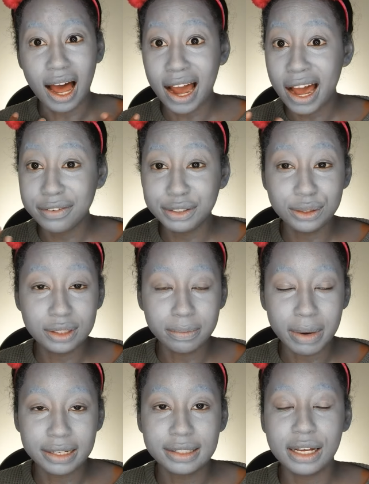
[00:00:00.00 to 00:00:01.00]
I haven't used it
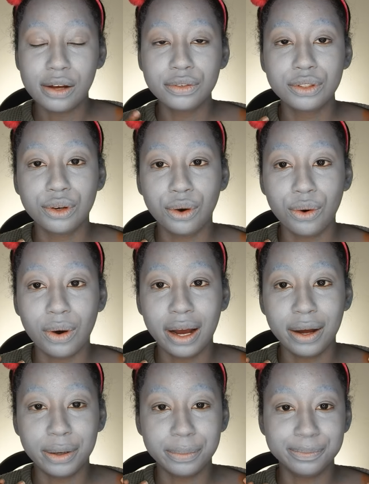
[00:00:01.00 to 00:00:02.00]
myself, so
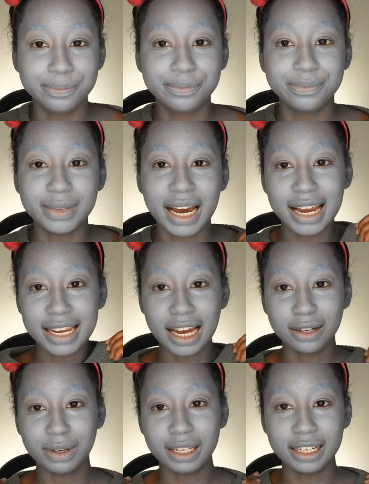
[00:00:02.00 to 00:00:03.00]
I
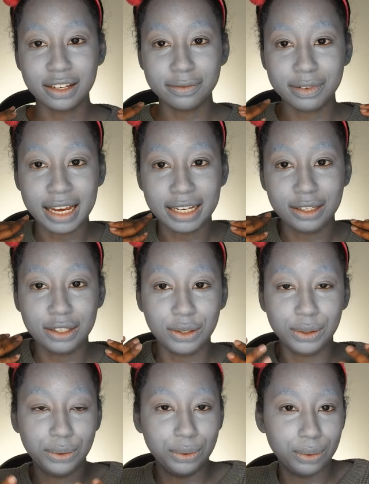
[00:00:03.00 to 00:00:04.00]
can't really give like
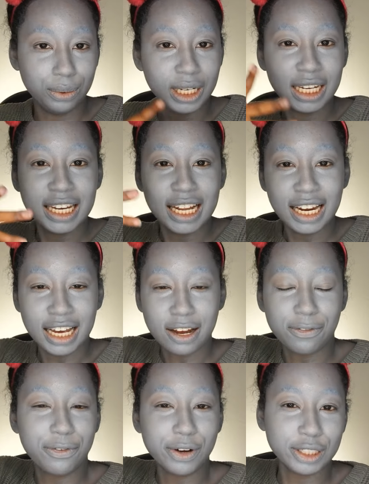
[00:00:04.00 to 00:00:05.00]
you like
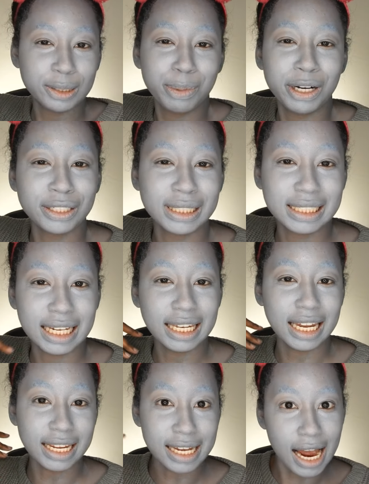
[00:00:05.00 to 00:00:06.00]
a first
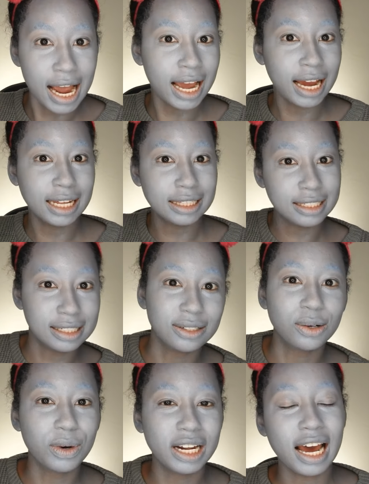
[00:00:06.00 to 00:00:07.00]
person like, ah, this is
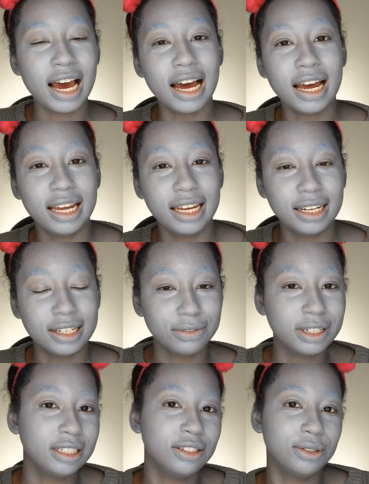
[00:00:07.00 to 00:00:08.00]
the one I
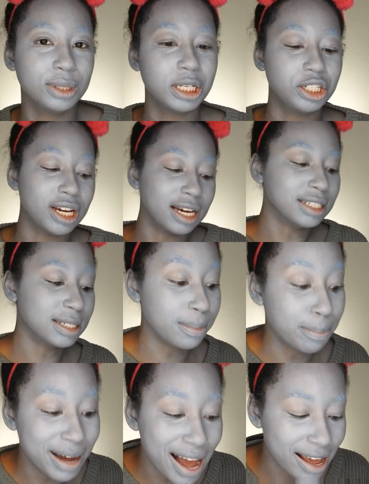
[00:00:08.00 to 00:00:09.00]
really do
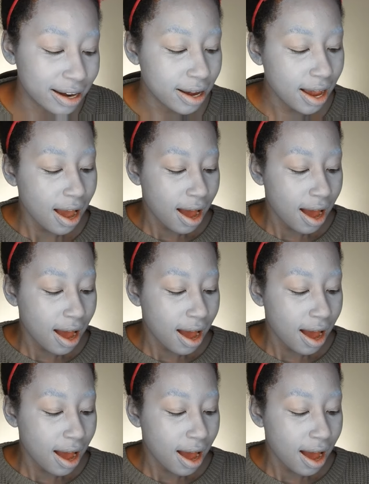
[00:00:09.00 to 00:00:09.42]
suggest. But